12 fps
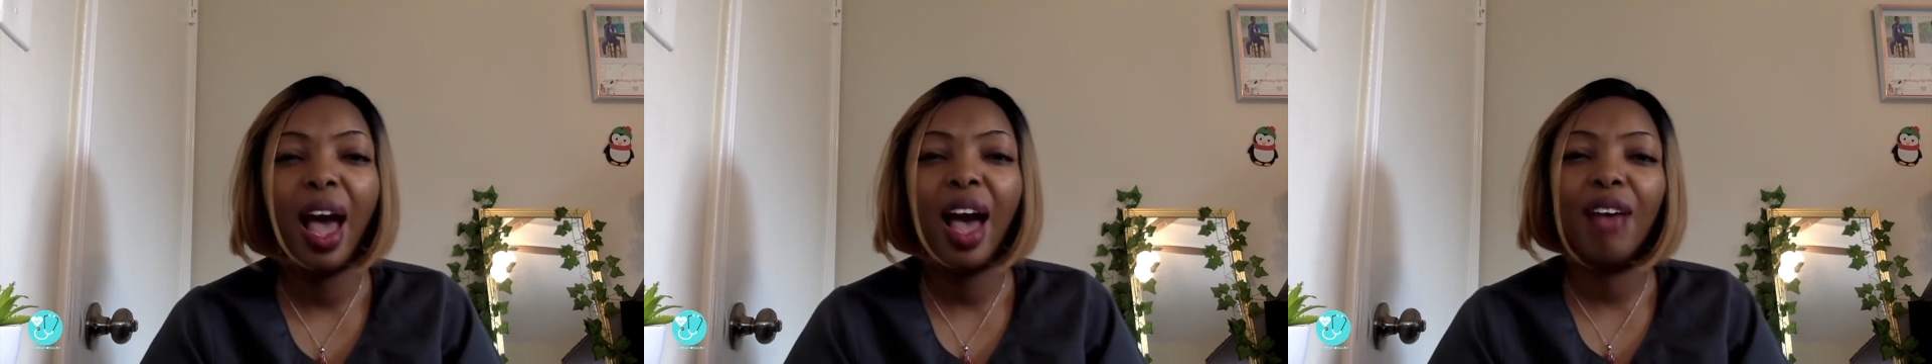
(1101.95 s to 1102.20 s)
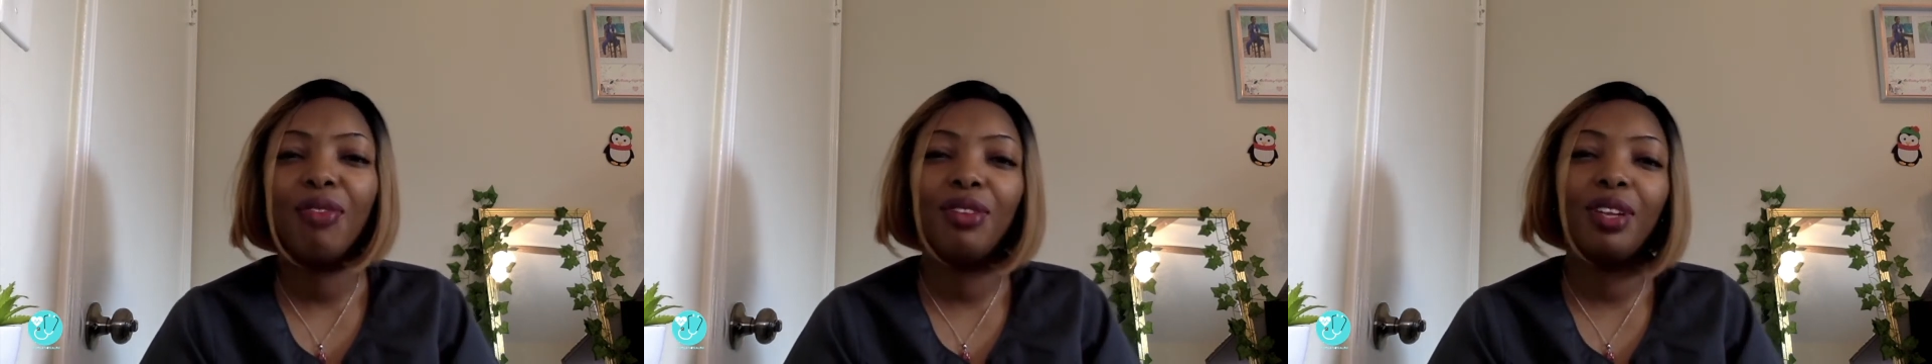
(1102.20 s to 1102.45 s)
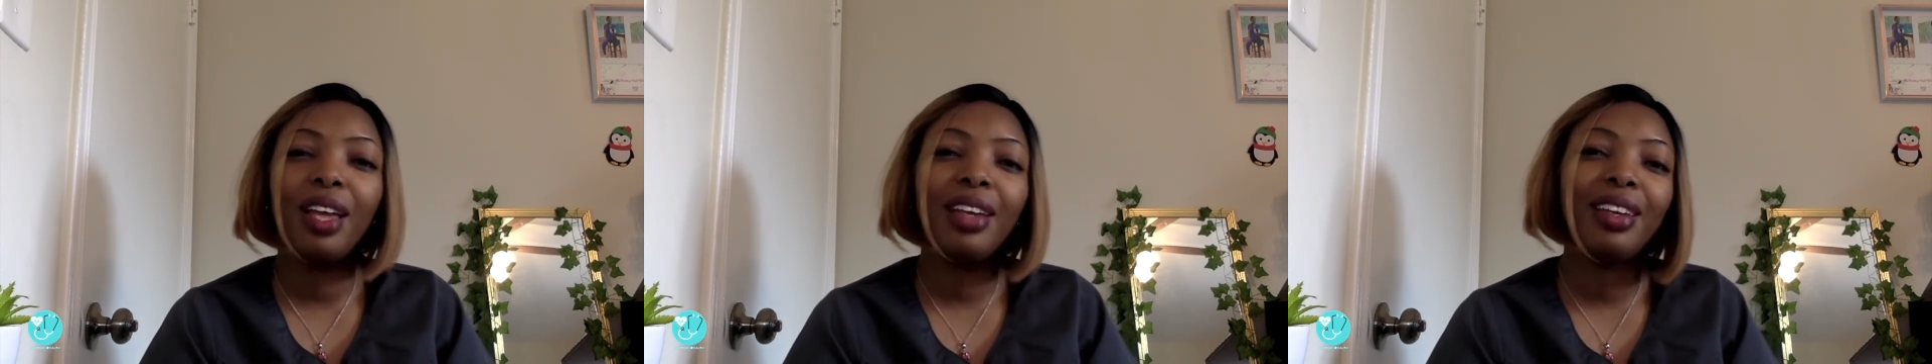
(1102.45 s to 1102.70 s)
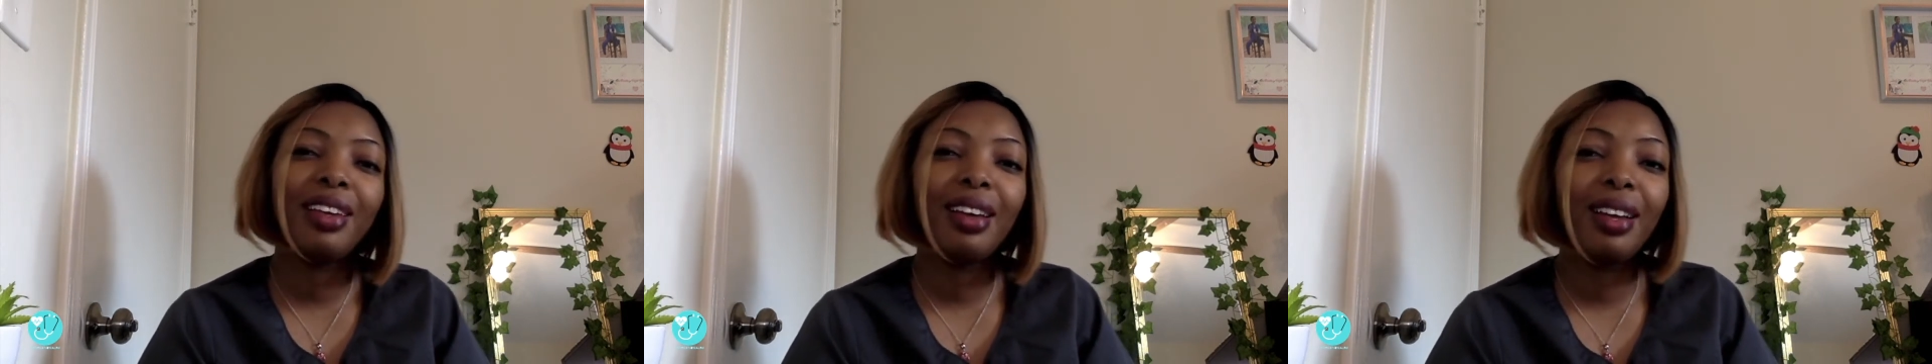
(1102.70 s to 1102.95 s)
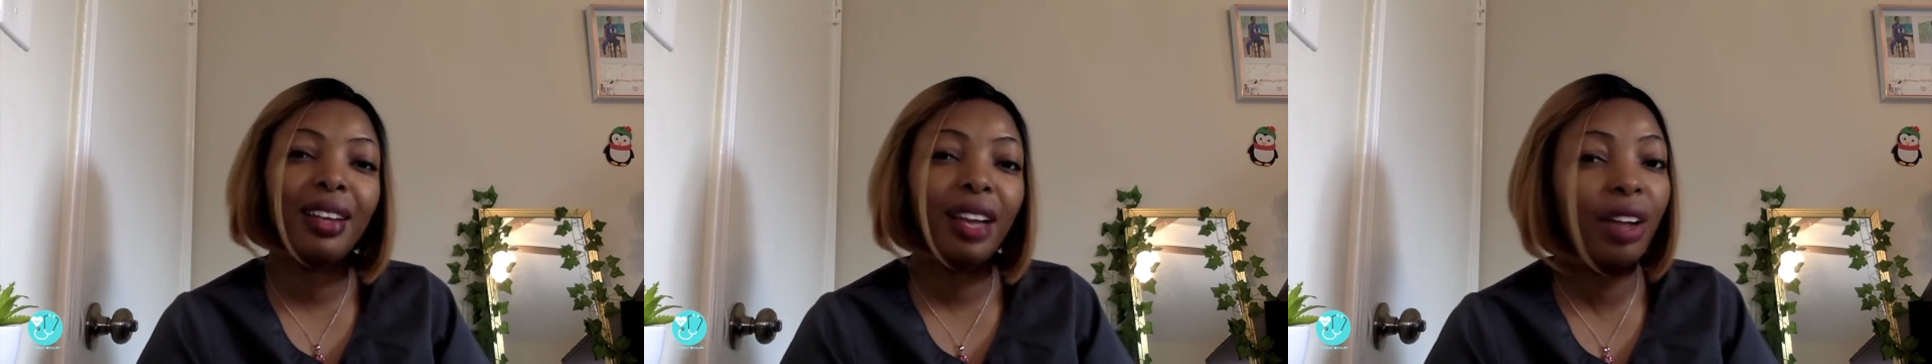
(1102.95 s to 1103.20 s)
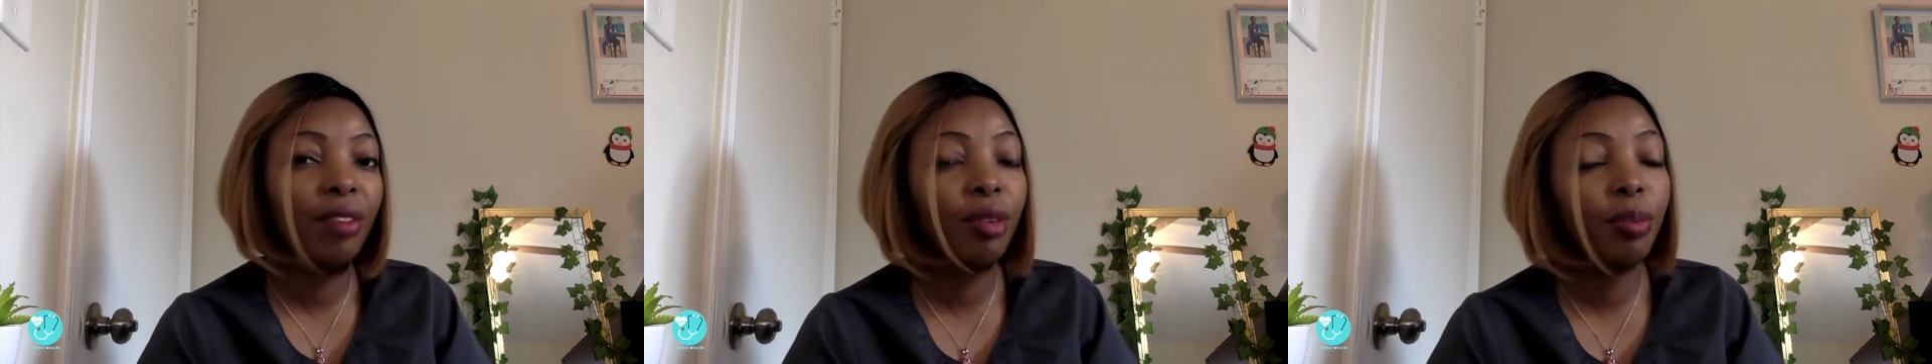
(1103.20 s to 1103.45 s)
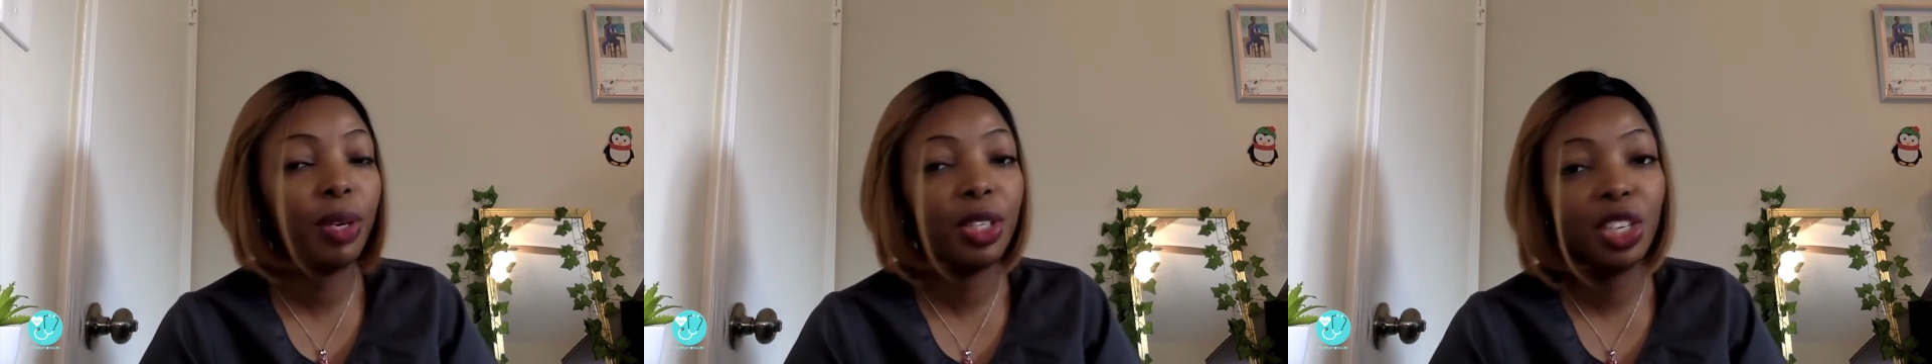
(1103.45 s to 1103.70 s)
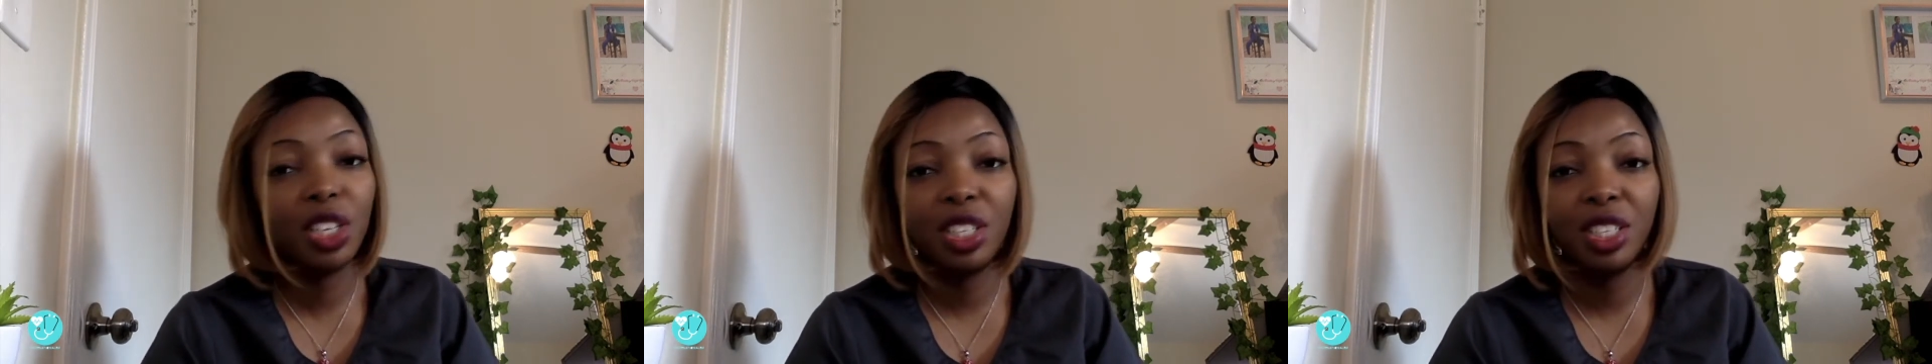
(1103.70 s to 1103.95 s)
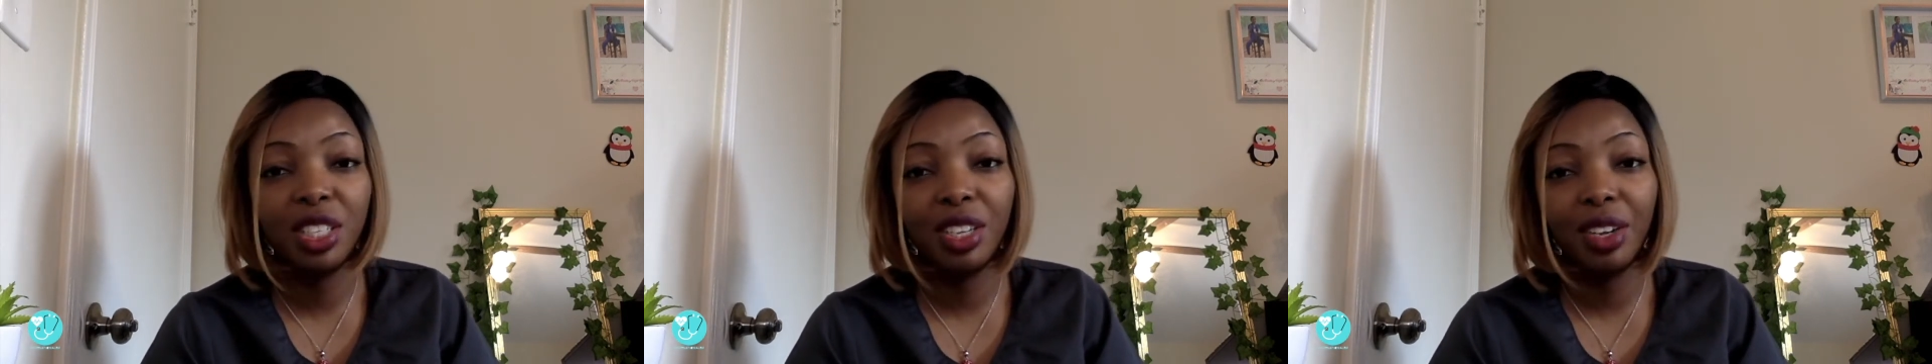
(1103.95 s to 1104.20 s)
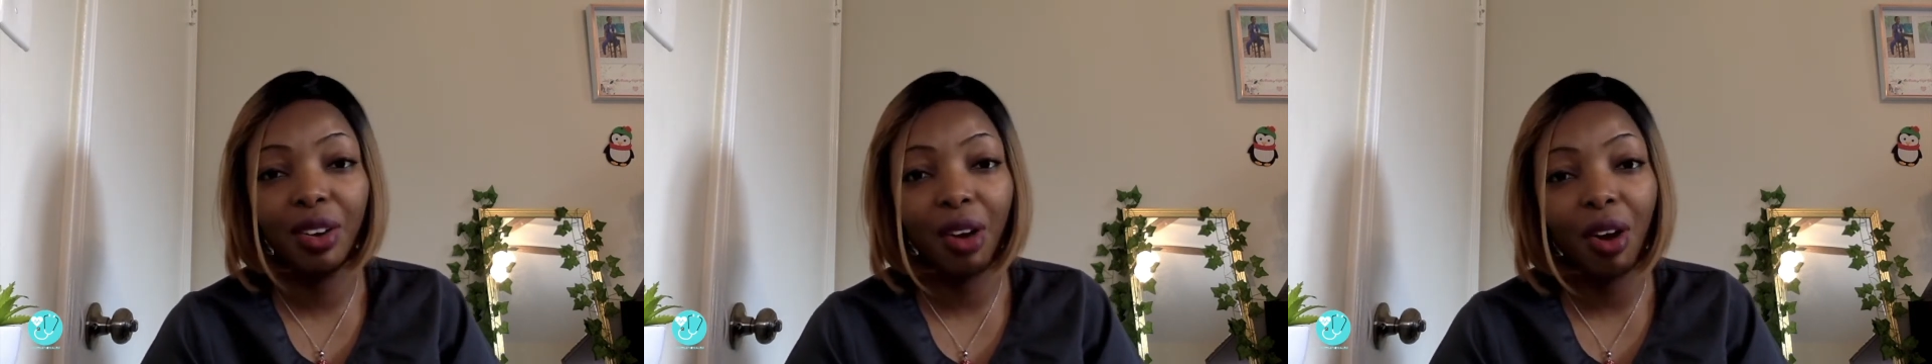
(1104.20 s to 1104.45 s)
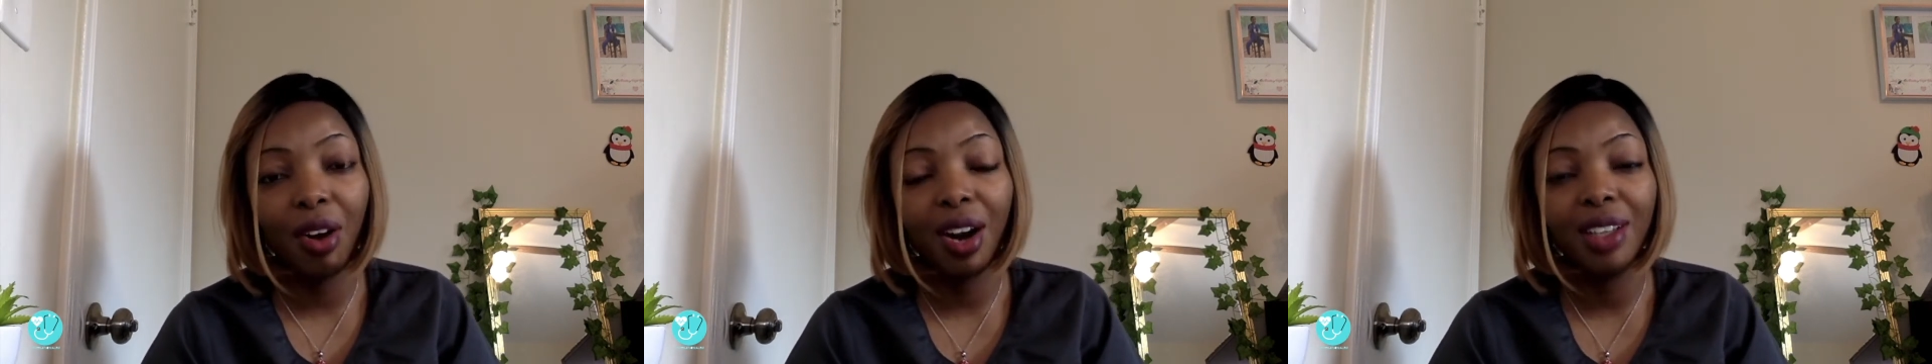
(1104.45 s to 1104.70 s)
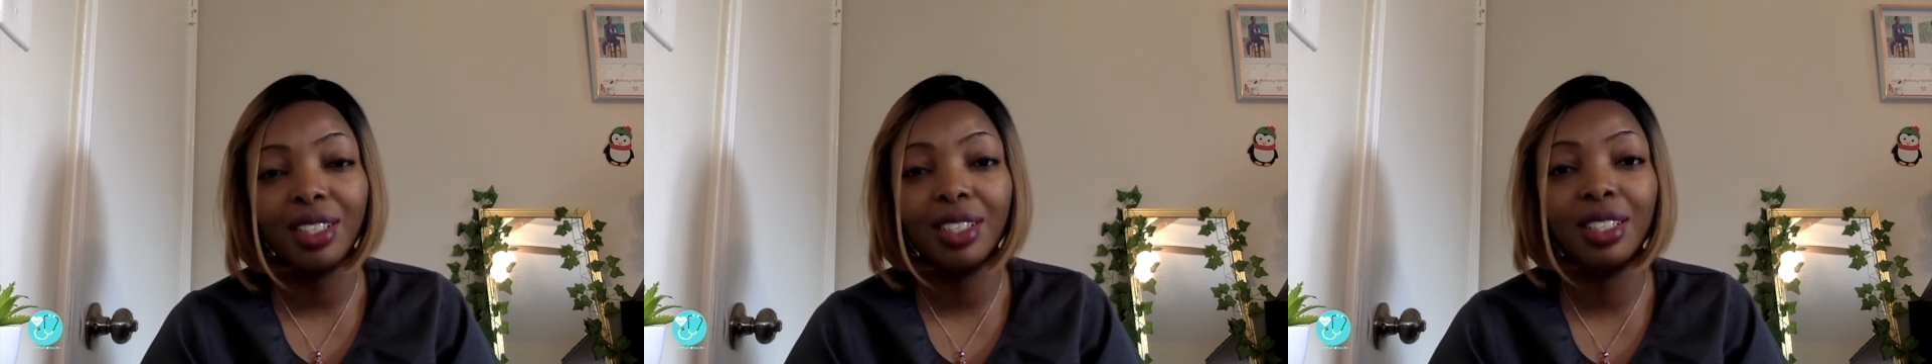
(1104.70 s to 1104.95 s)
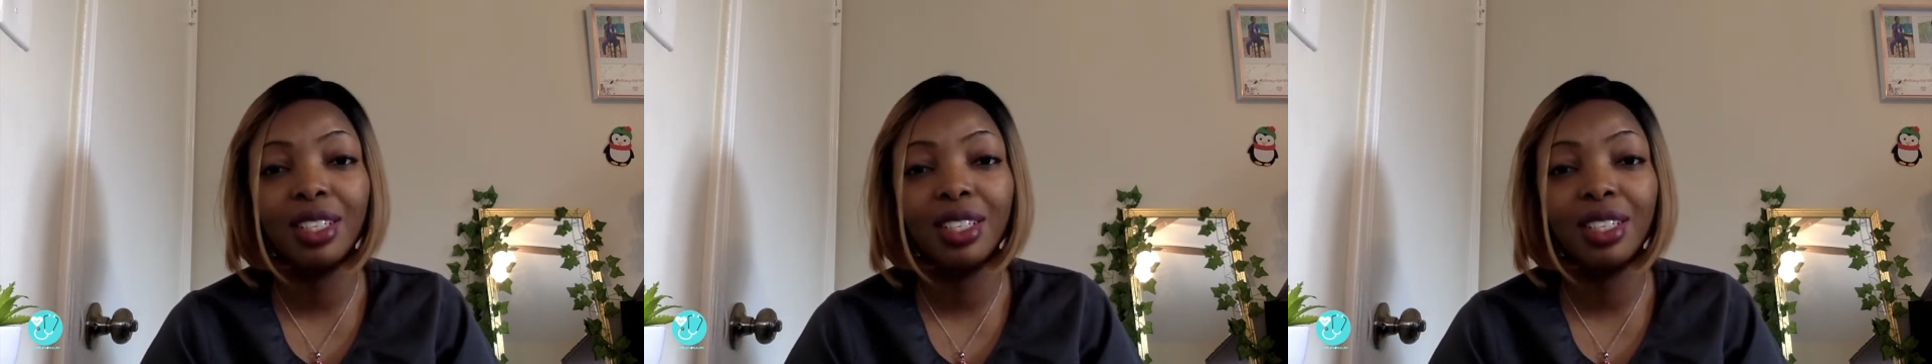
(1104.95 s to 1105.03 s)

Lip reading: I feel like in Ghana every patient is DNR, as in